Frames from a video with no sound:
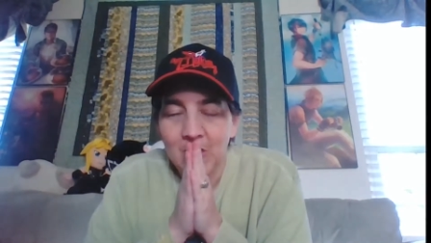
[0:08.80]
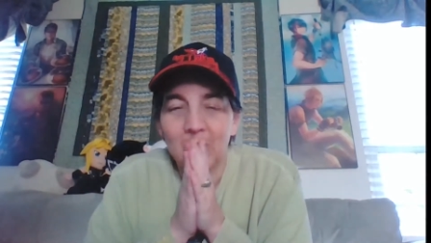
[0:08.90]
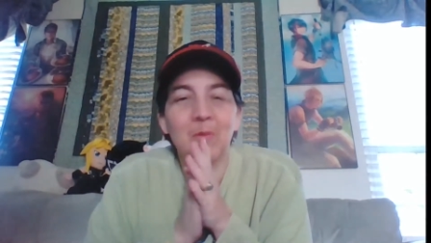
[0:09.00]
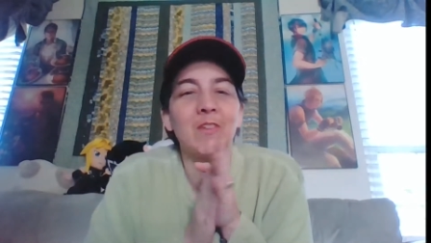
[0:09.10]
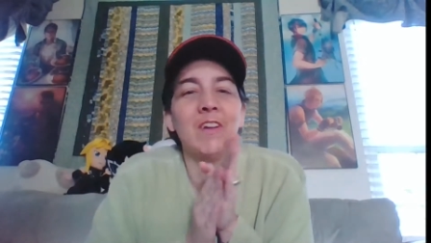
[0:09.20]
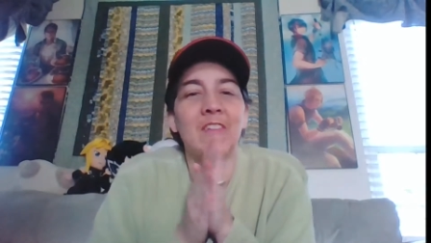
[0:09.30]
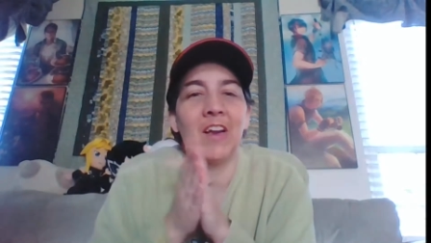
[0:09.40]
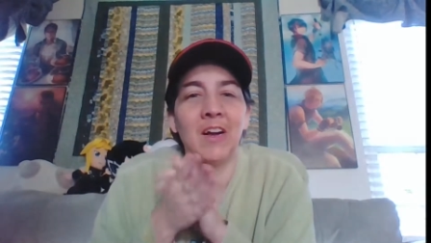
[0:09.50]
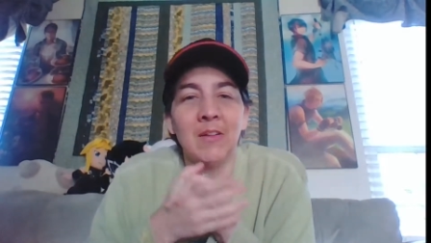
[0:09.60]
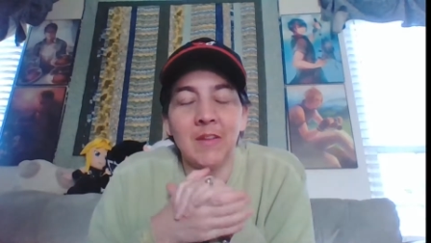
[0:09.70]
some show and
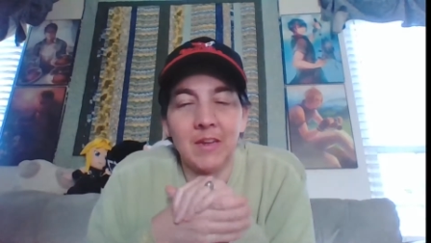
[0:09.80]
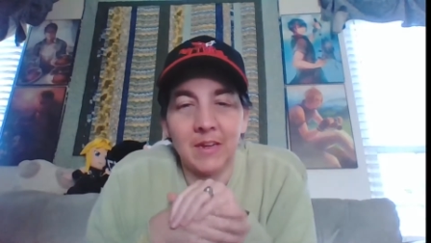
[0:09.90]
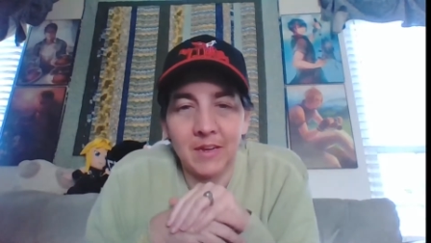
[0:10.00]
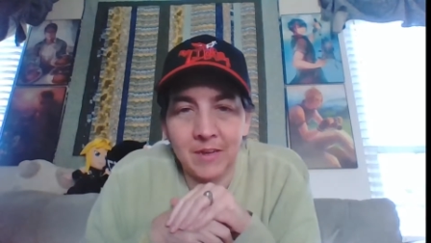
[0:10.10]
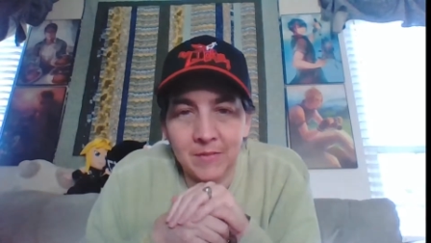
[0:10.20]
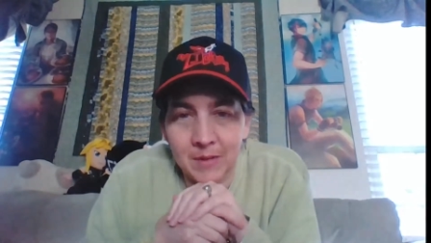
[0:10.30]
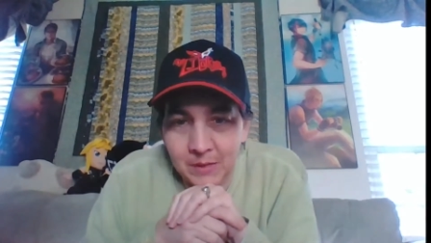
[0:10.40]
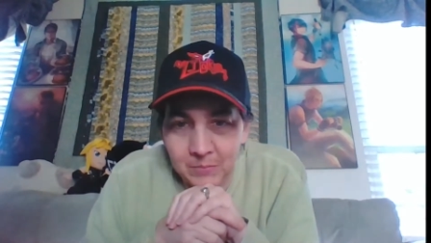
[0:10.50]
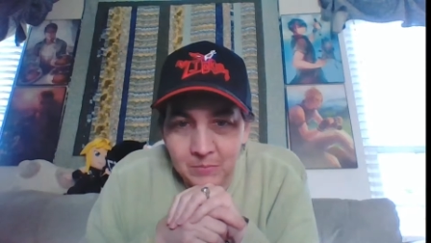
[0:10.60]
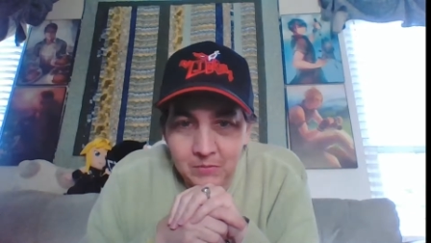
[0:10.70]
tell of
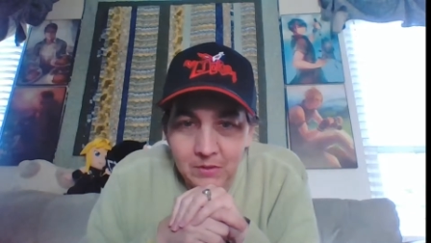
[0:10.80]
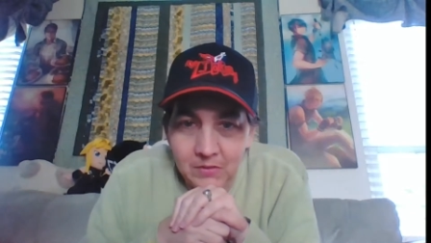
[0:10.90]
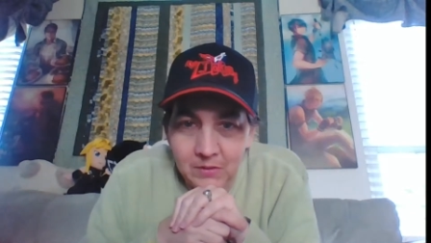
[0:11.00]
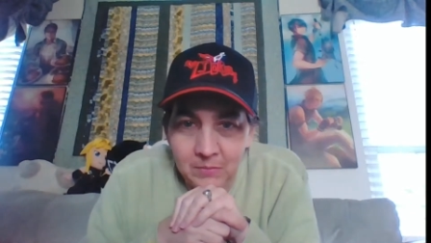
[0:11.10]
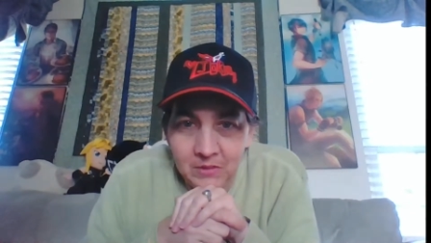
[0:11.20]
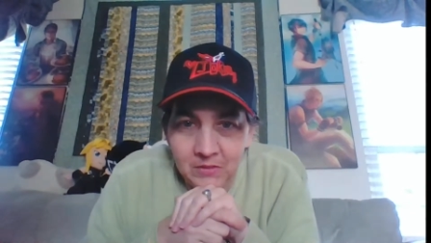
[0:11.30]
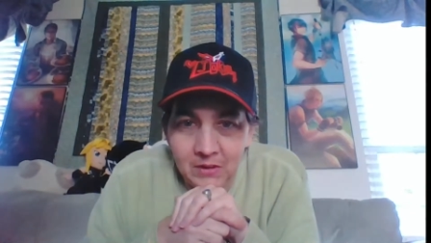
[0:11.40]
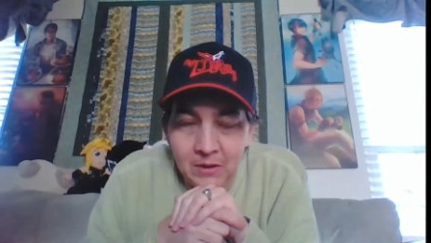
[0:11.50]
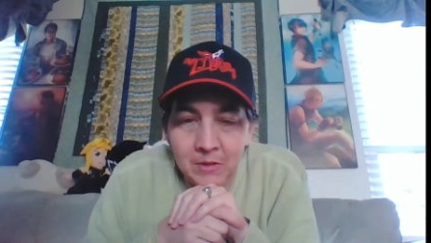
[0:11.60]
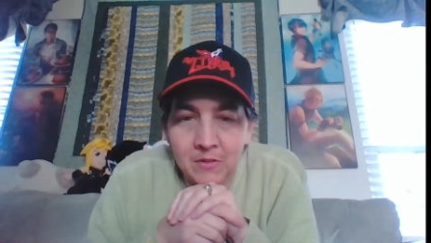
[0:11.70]
I
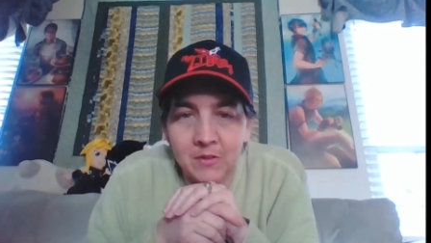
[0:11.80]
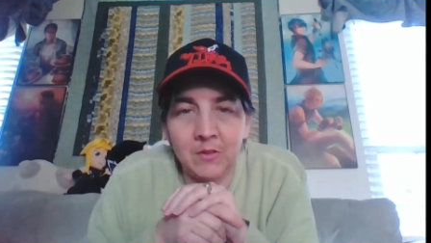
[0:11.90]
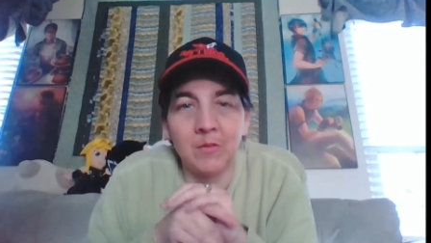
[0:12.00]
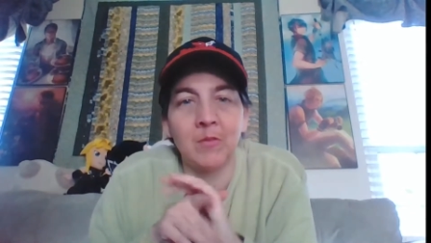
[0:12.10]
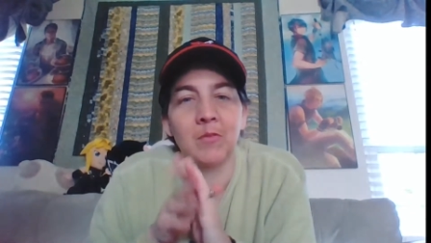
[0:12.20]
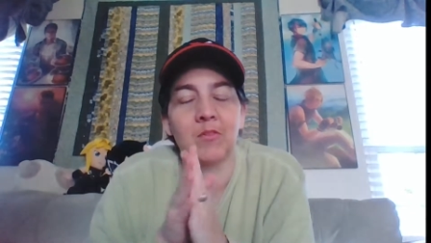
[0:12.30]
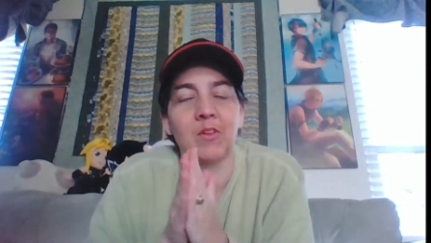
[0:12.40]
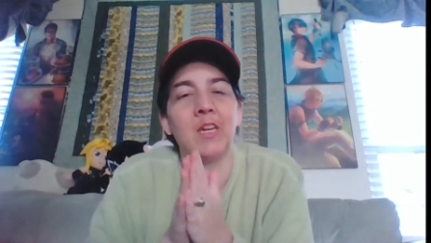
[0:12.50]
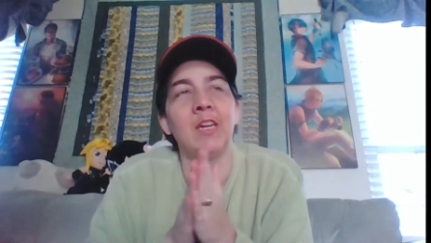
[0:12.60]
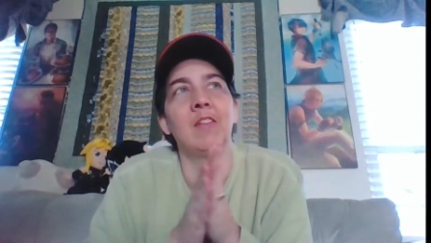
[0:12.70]
went to
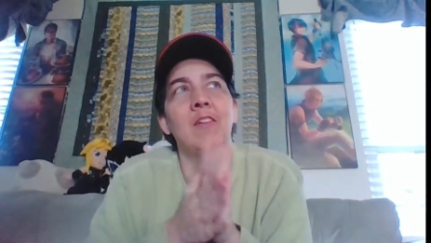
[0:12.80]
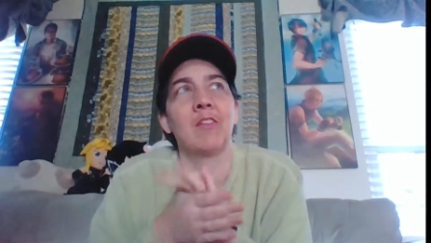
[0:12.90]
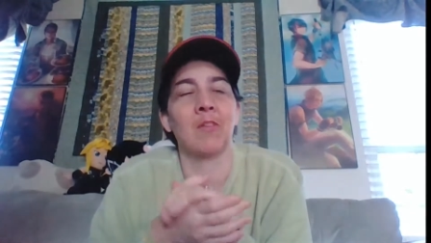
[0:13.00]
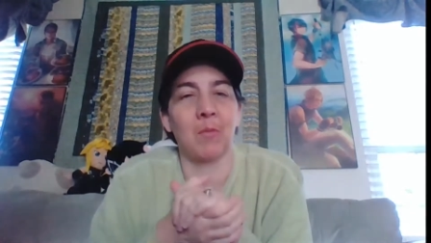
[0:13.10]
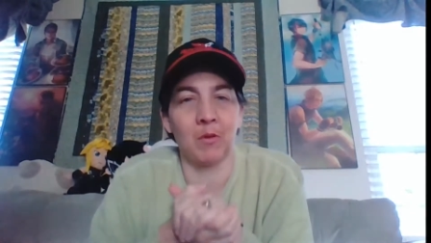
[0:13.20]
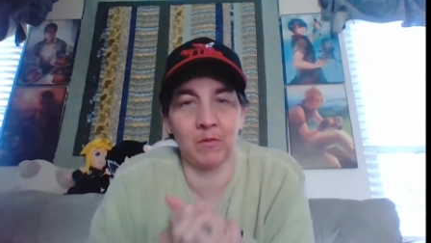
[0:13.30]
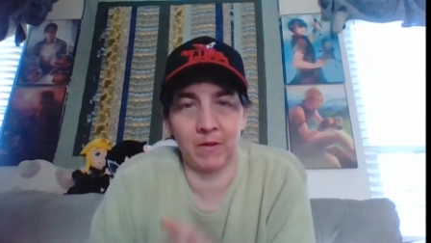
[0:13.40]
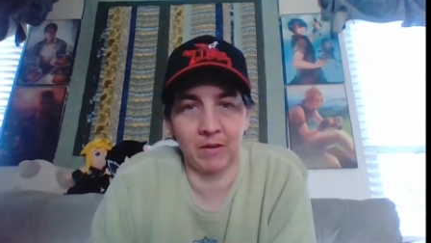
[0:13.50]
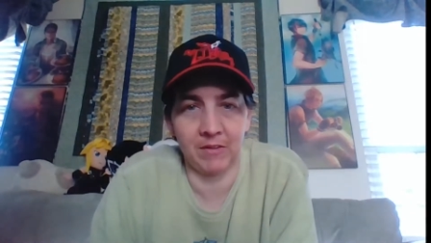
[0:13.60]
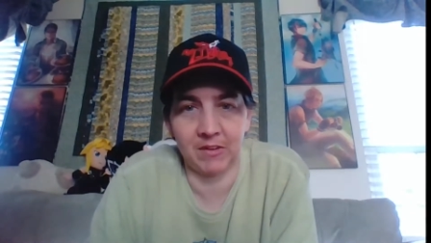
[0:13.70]
see the Distant Worlds
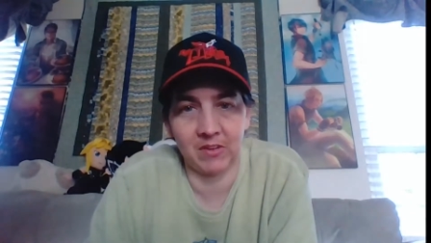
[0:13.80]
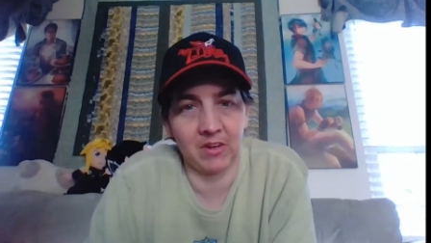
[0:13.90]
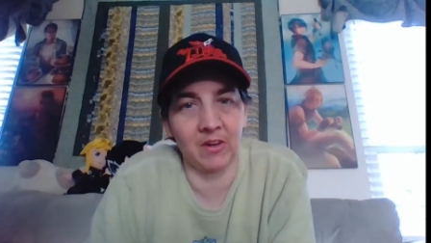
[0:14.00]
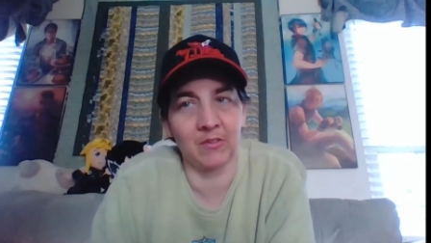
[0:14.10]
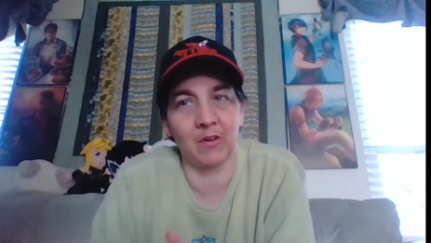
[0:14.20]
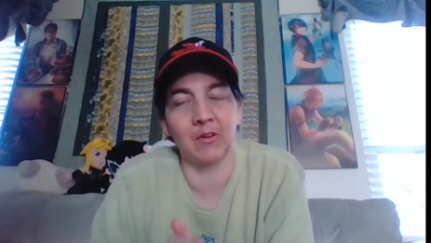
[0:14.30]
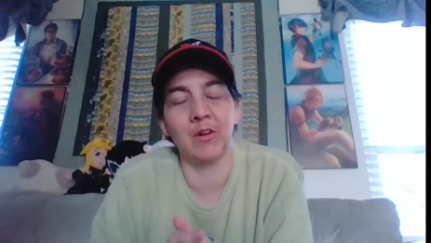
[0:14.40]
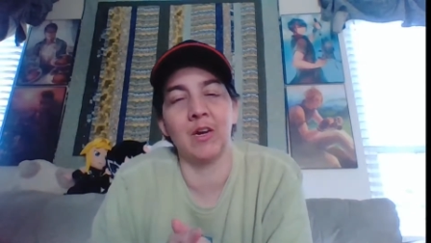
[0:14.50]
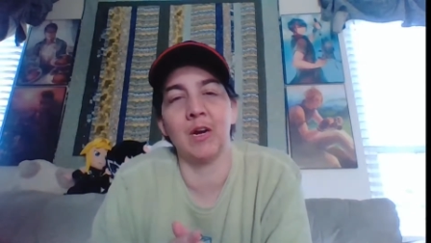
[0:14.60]
Final Fantasy concert